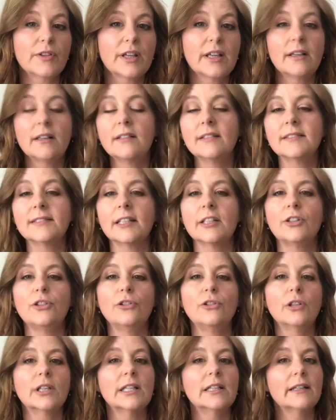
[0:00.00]
things that
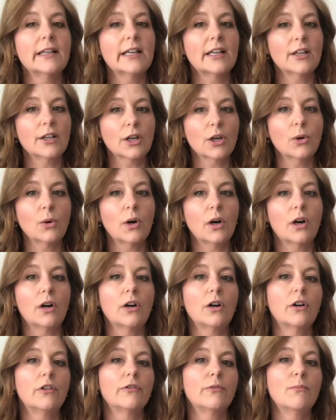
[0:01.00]
you can let go
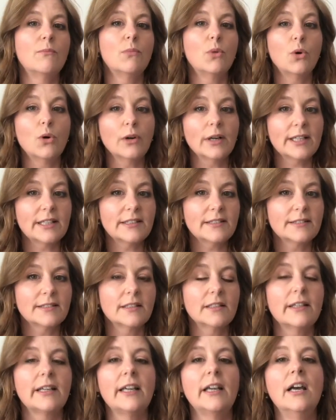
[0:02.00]
of more
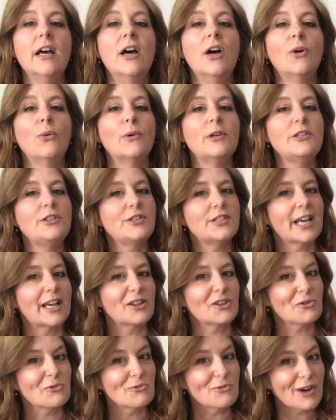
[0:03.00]
easily when you take
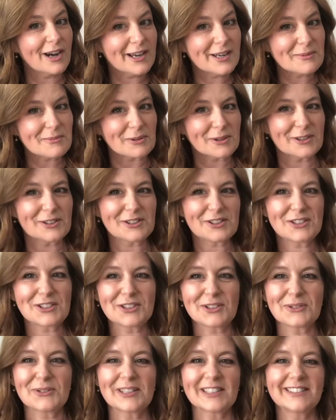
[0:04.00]
the right approach
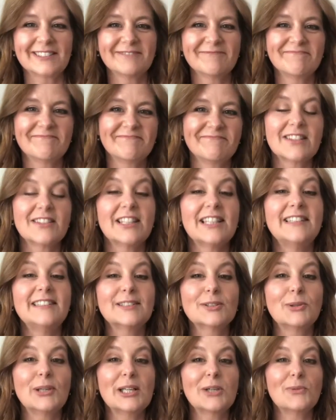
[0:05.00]
to it. These
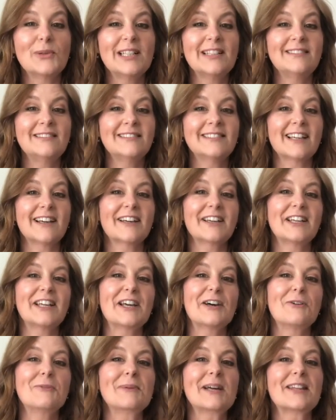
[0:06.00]
quick wins are going to
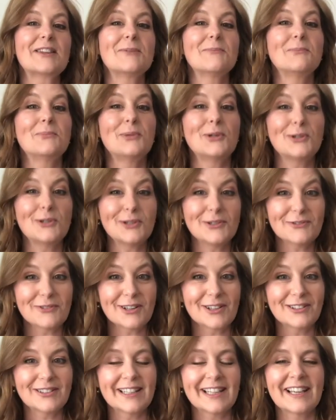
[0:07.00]
help get the ball
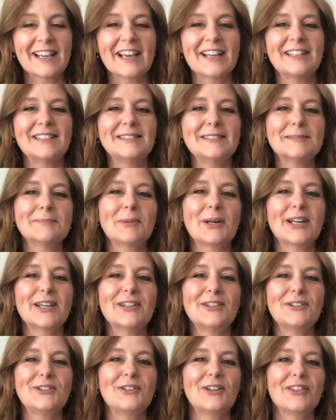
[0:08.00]
rolling and
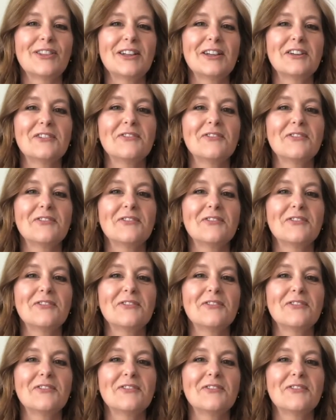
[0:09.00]
inspire you to think